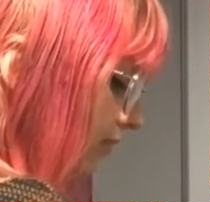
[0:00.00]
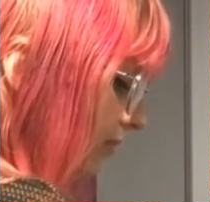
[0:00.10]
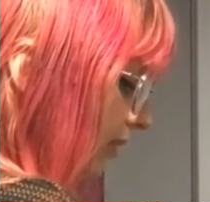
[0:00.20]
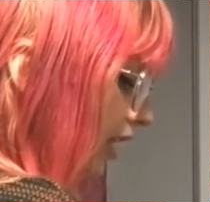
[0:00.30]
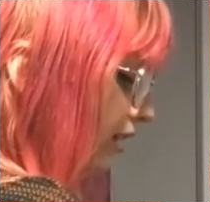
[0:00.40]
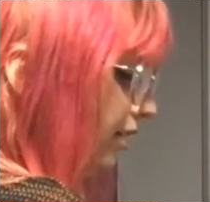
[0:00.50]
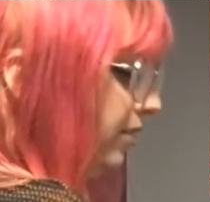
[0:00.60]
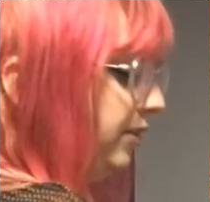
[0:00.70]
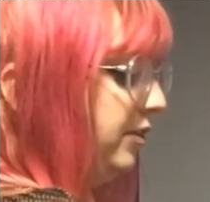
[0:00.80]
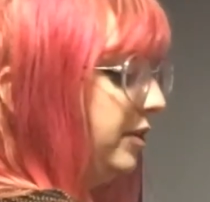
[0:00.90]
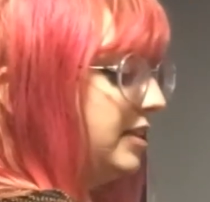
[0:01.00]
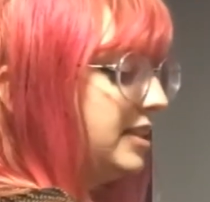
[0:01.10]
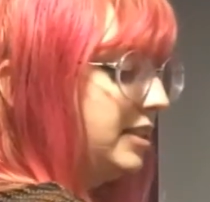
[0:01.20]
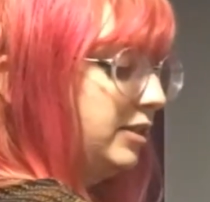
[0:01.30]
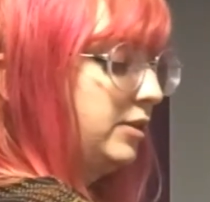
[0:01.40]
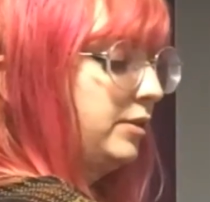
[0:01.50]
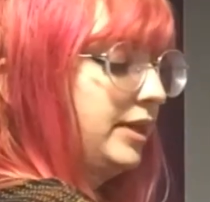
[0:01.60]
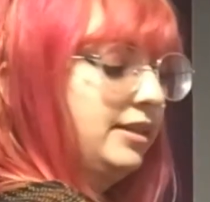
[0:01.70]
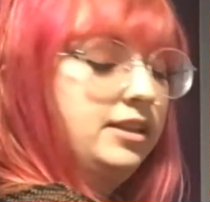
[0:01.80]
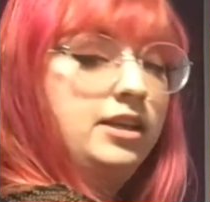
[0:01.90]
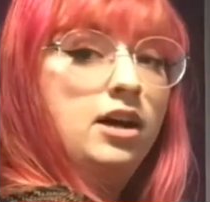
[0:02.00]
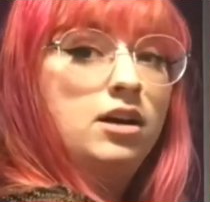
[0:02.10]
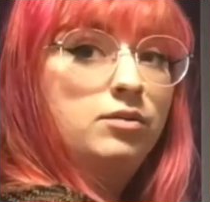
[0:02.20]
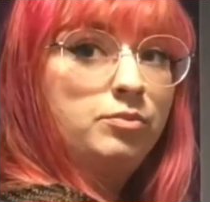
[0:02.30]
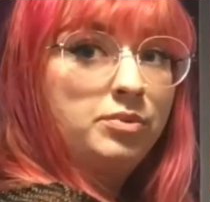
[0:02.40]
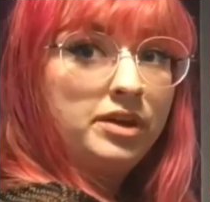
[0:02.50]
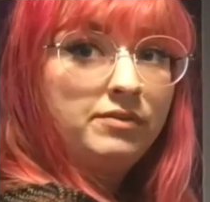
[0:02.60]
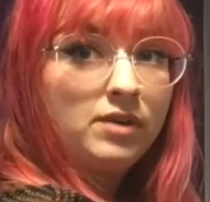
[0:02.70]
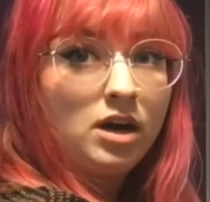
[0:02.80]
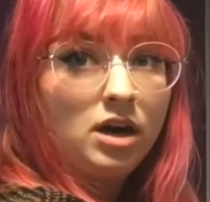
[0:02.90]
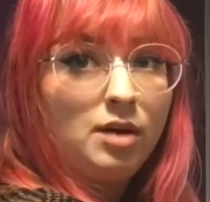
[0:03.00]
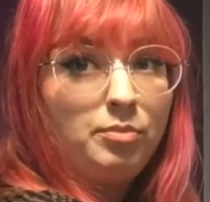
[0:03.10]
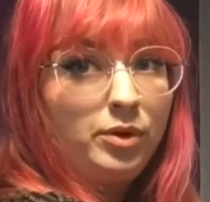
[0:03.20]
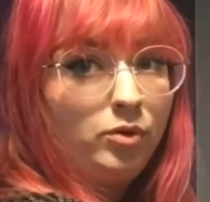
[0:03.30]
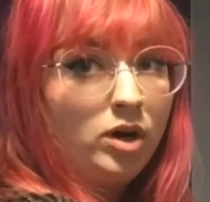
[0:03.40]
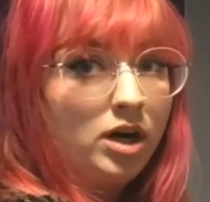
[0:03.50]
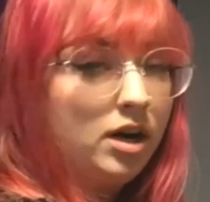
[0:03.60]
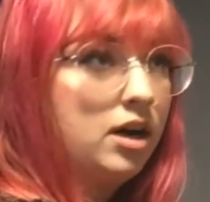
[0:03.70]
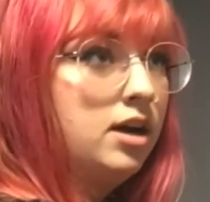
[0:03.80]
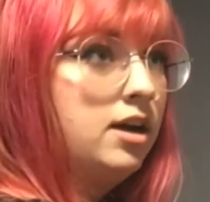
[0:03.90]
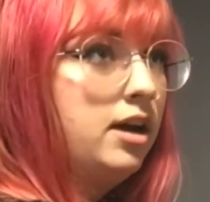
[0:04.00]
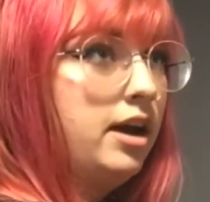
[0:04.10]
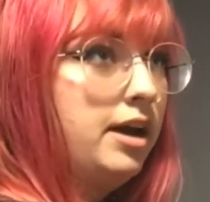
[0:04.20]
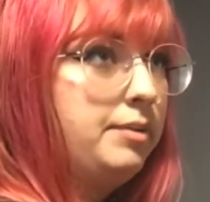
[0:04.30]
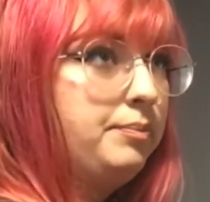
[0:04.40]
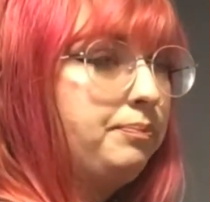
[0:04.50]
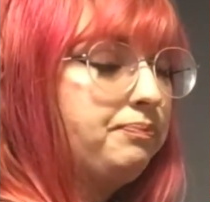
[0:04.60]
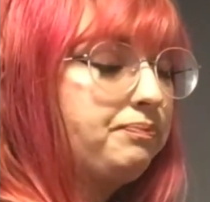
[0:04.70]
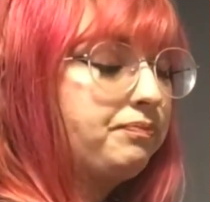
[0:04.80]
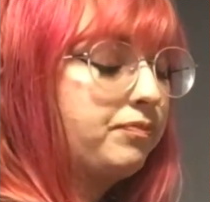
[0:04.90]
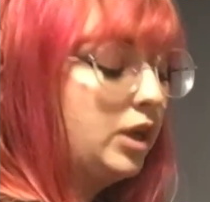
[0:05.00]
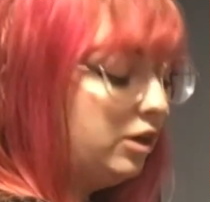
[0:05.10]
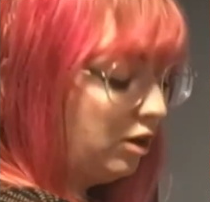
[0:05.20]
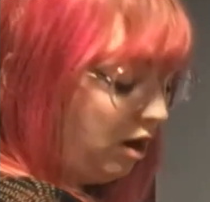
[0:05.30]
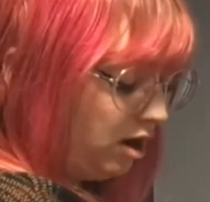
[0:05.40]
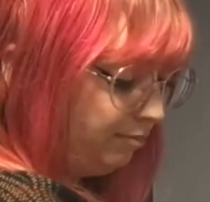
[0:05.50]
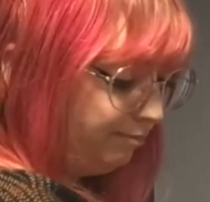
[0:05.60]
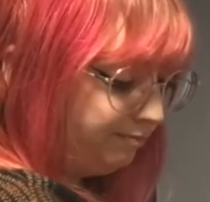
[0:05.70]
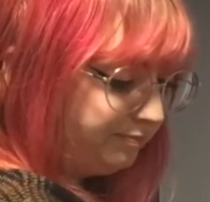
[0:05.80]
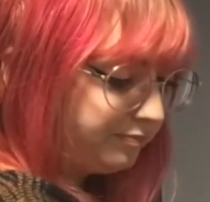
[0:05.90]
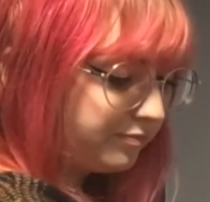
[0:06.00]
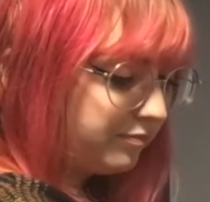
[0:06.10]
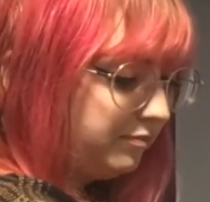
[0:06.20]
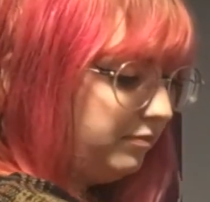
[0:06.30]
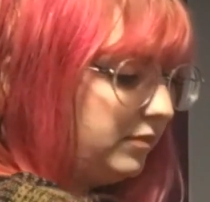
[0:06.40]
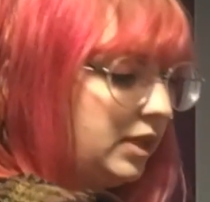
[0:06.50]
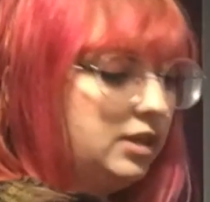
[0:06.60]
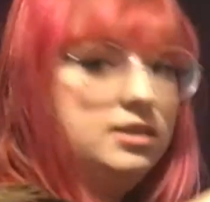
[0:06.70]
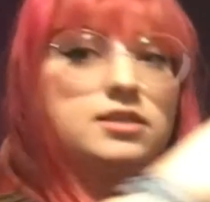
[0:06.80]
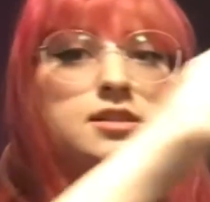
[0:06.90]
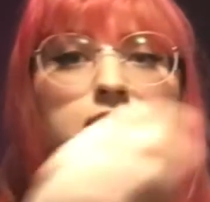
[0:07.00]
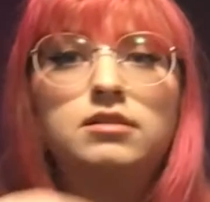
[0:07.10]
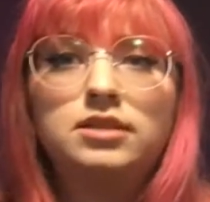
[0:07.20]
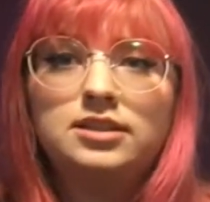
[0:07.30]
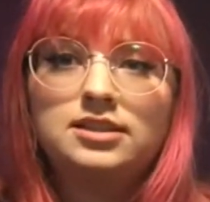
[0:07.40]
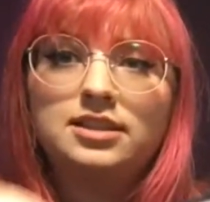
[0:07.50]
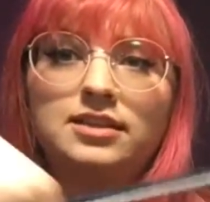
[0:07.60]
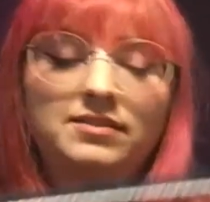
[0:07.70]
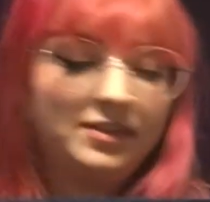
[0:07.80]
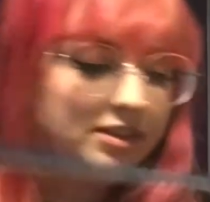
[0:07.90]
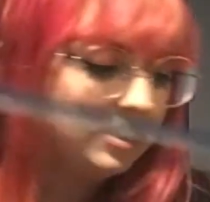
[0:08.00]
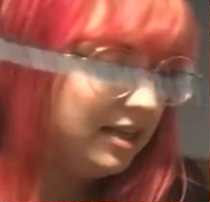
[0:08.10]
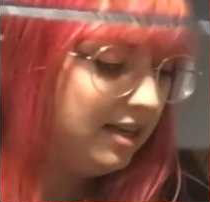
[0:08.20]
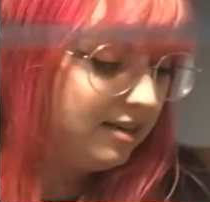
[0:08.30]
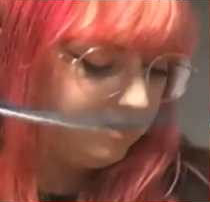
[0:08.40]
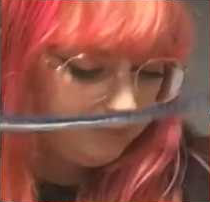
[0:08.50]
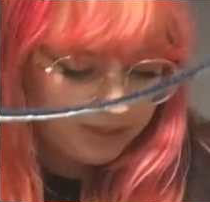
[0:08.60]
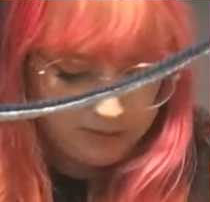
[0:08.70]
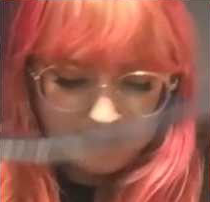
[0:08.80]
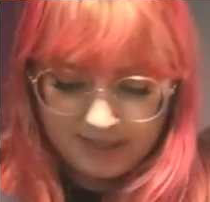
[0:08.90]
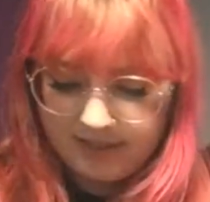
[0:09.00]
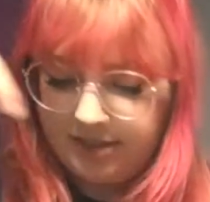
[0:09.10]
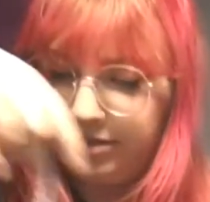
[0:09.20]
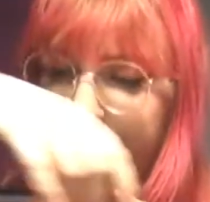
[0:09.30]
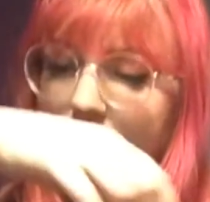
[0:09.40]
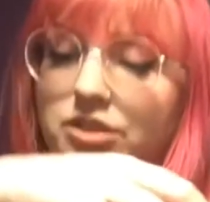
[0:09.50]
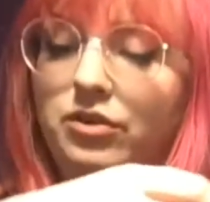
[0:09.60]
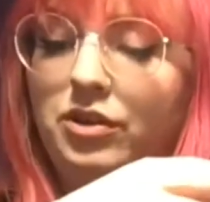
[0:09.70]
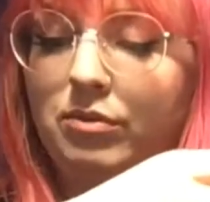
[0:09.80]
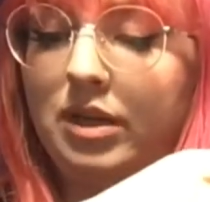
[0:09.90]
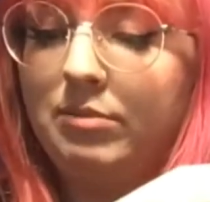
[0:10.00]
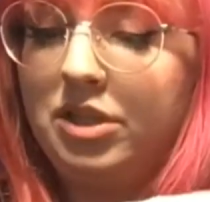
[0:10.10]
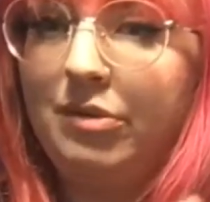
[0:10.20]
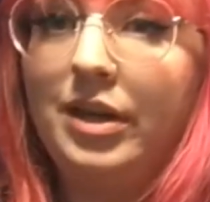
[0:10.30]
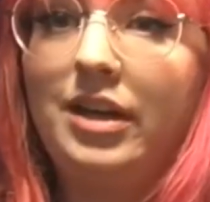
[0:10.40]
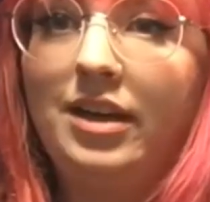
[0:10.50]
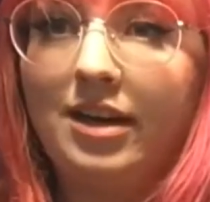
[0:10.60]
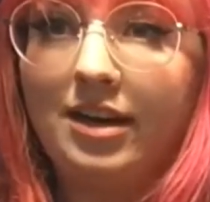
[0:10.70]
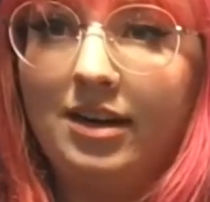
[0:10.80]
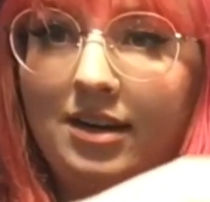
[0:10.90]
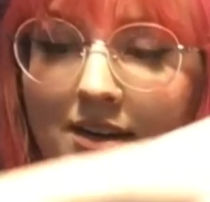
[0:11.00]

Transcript: you can still get the yarn pretty far up your arm. So let's see if there's any other better way to show you what I'm doing here.